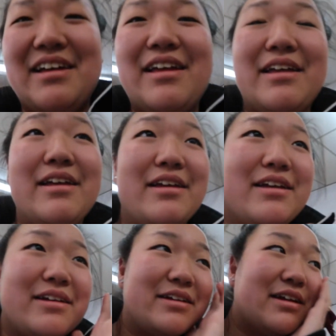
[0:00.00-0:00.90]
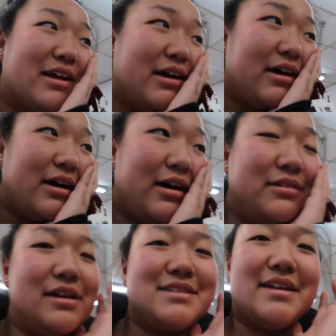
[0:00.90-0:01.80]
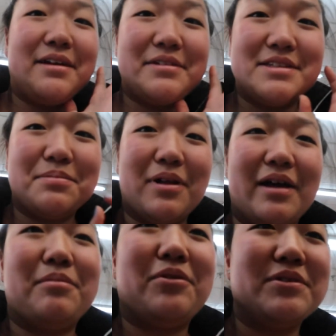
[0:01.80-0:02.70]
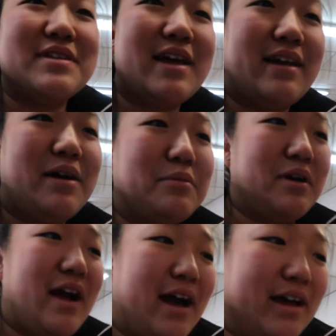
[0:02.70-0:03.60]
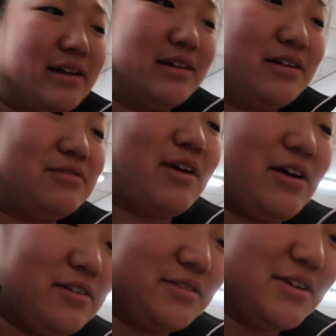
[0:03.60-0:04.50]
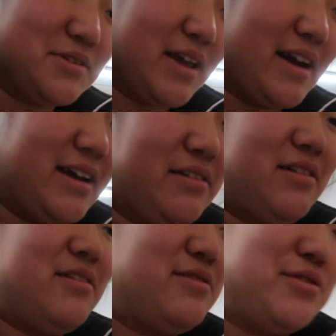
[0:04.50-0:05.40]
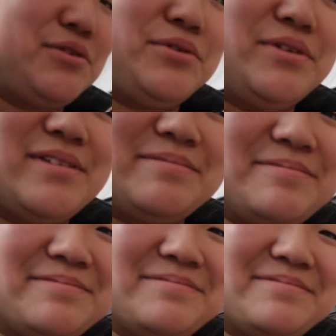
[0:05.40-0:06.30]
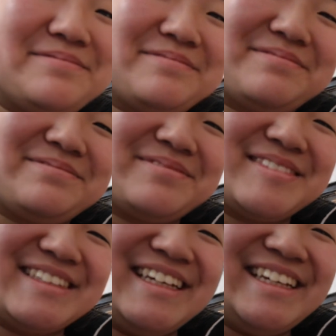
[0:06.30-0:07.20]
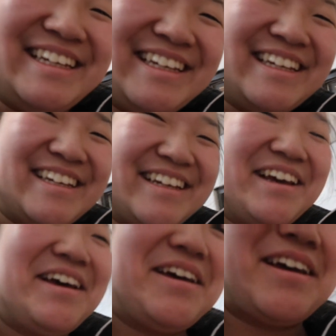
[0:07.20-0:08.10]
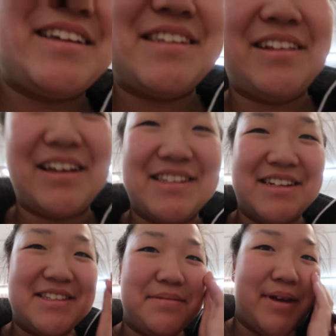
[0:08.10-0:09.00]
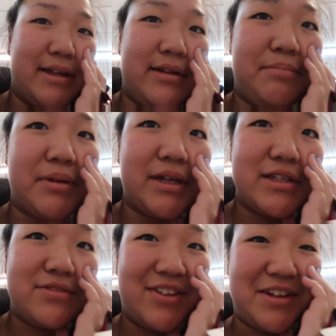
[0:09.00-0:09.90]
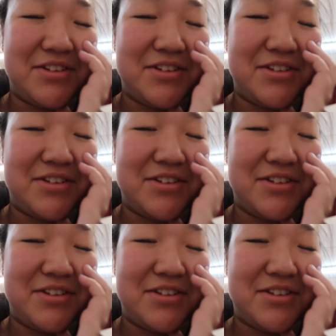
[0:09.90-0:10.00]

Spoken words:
Daddy. Alexa and I went to Pliables, and now we're at Fryhofer's getting food. Because Alexa needs to make dumplings for the